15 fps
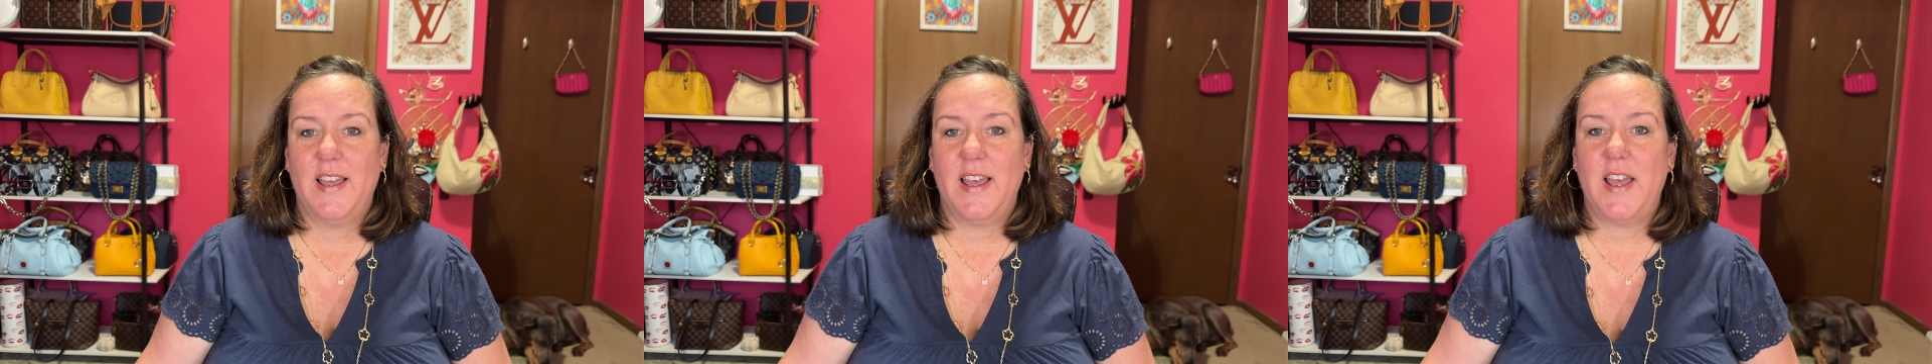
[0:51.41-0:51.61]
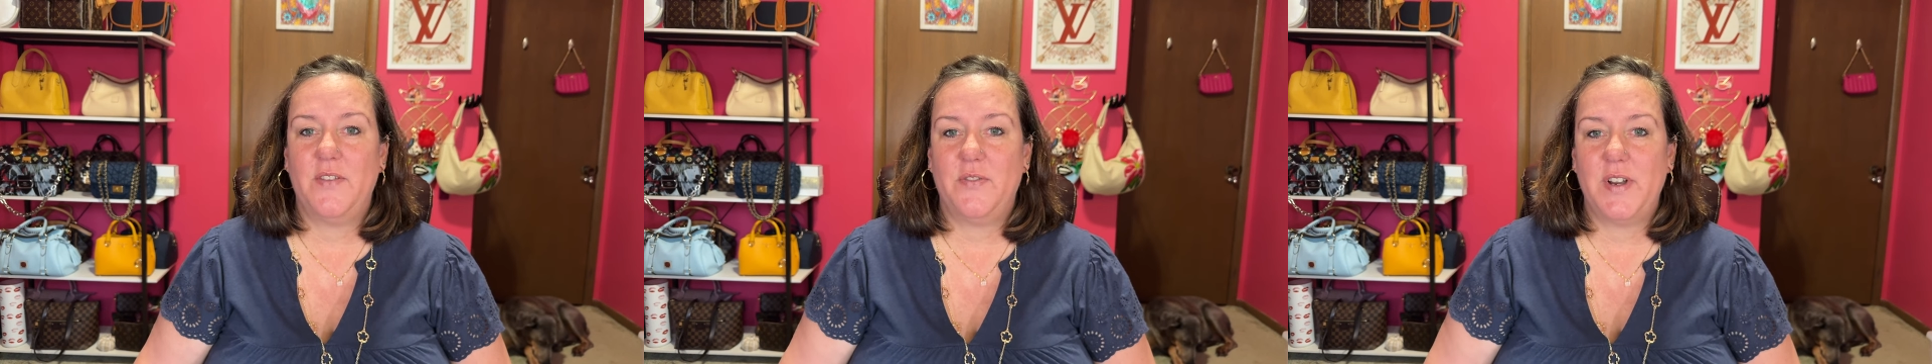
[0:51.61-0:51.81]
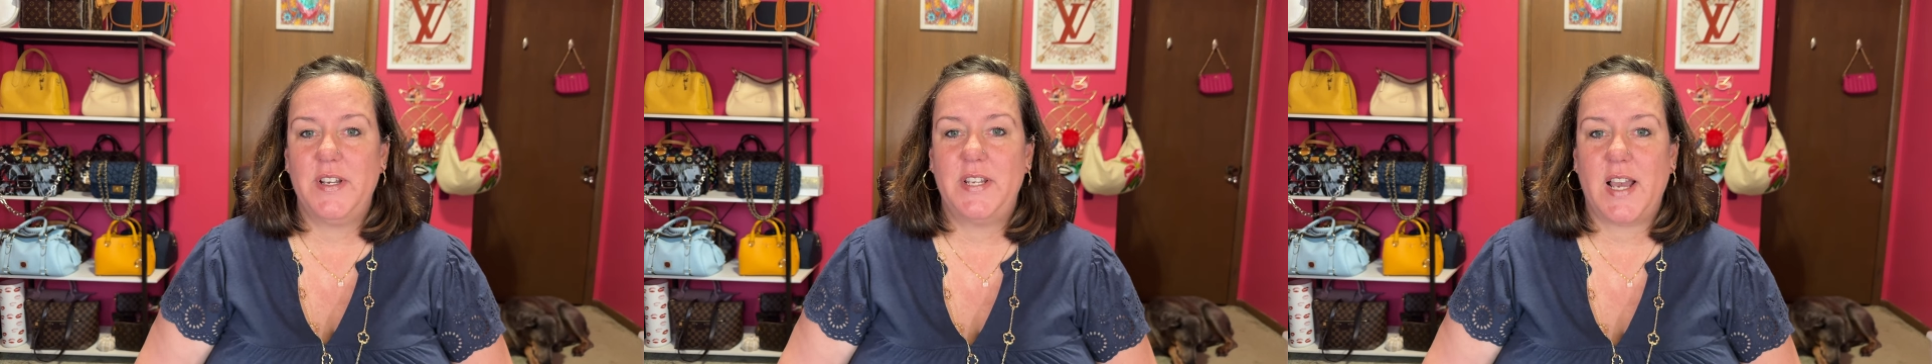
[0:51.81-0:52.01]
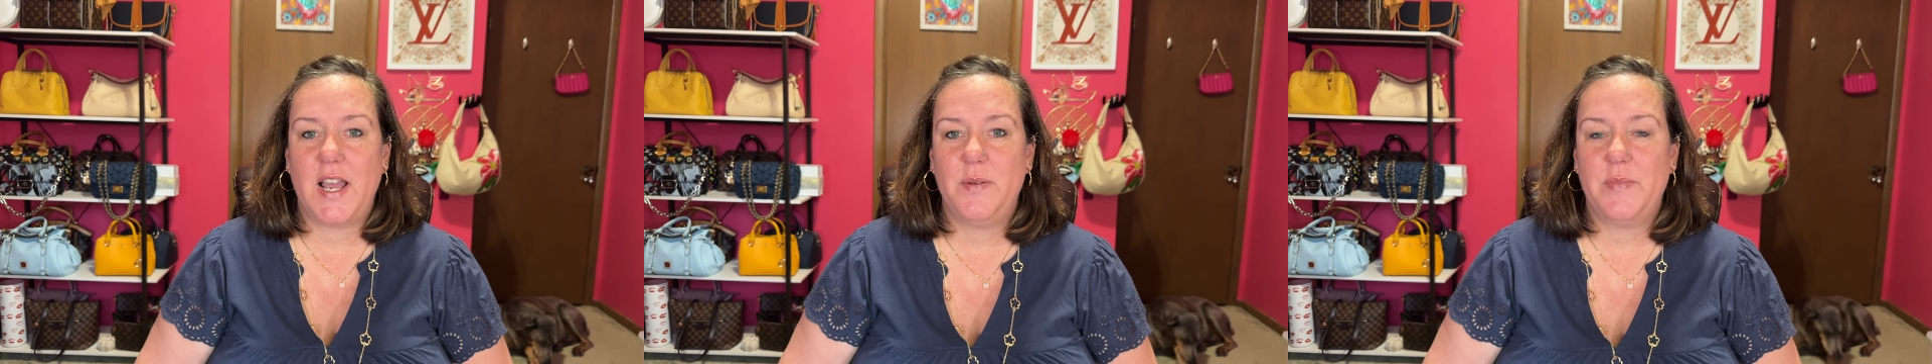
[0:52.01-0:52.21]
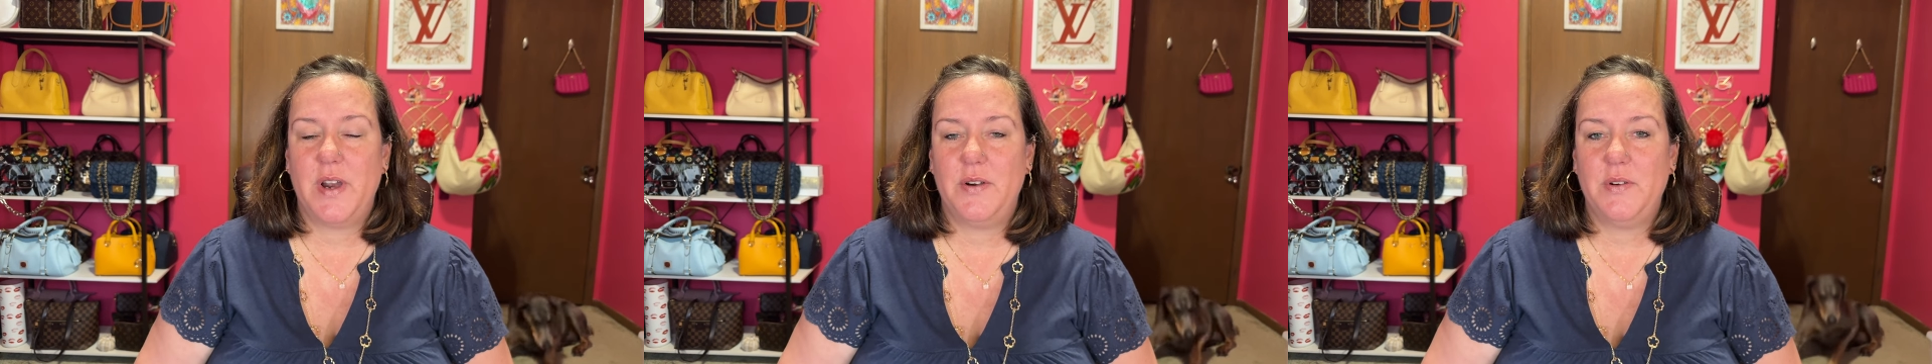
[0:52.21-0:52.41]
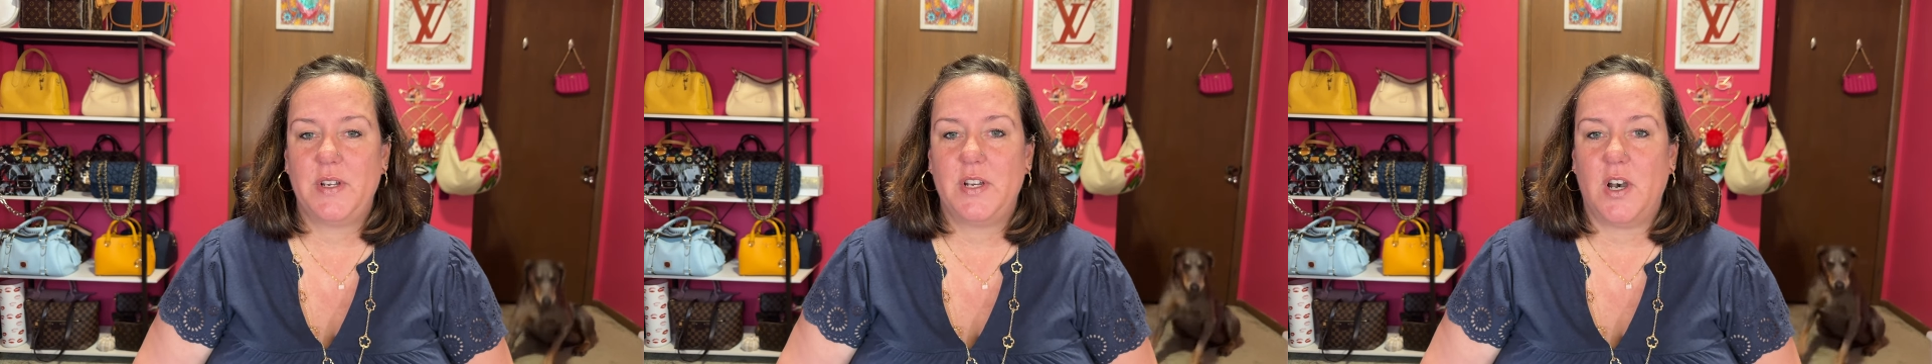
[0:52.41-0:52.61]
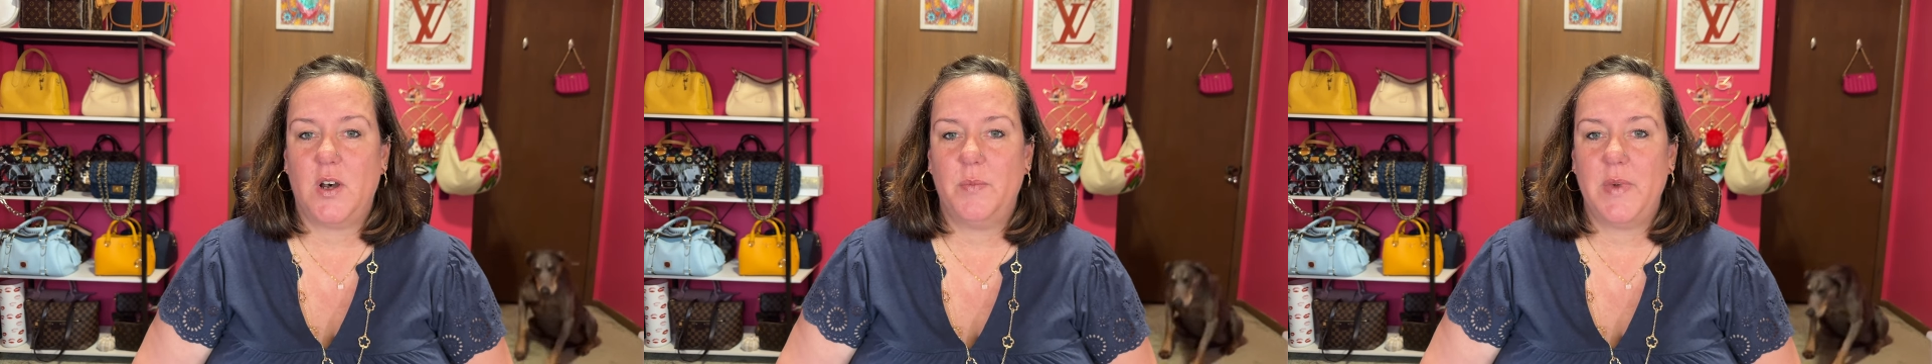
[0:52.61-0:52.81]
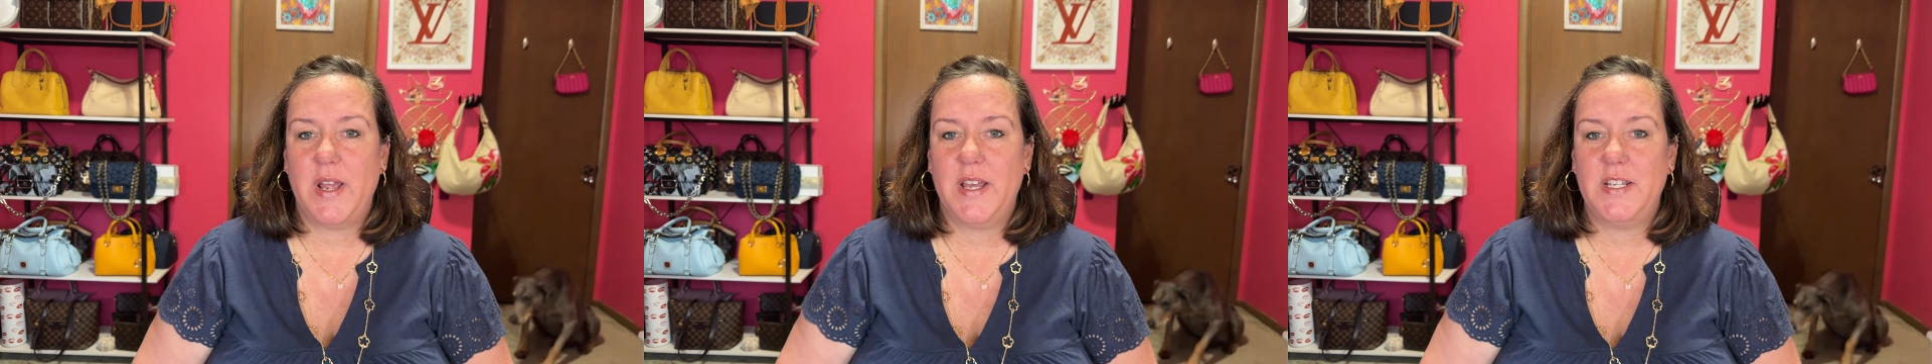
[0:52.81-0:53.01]
every time I would call
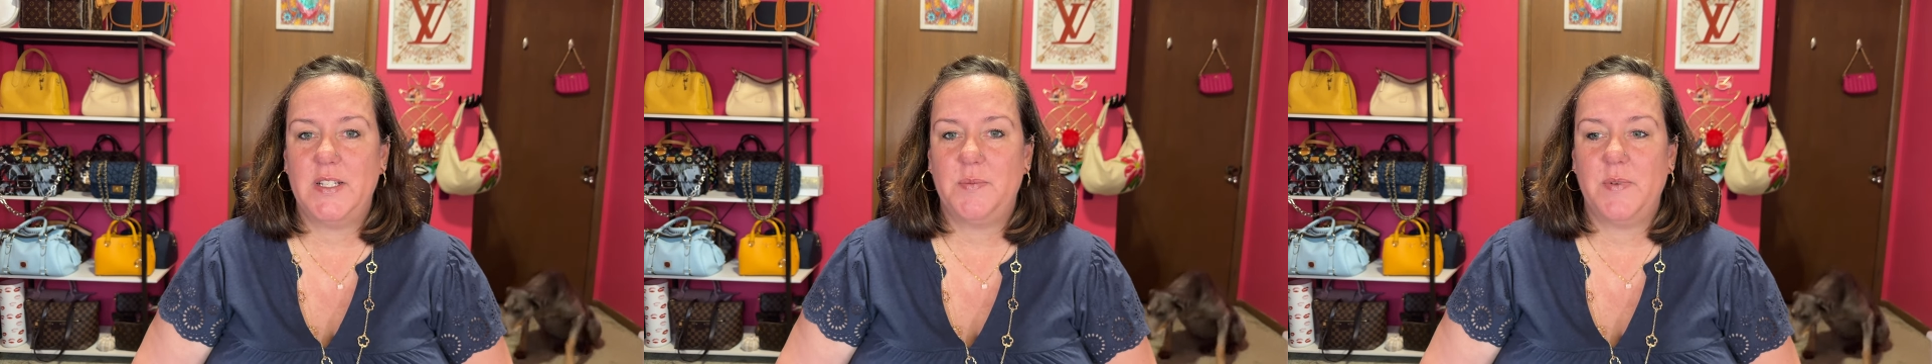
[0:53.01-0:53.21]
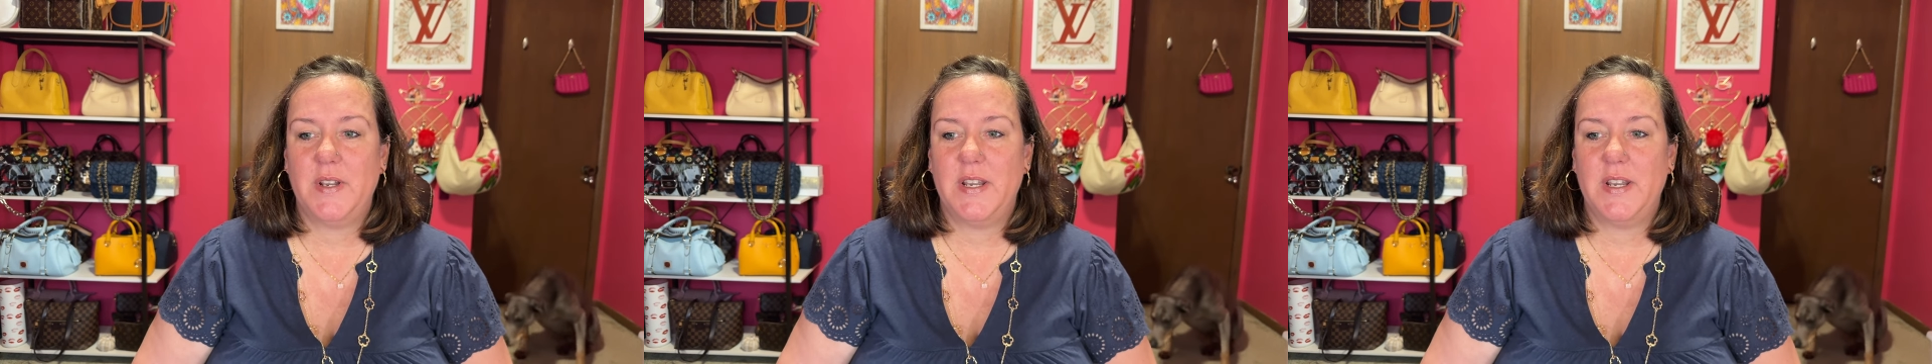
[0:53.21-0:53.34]
my husband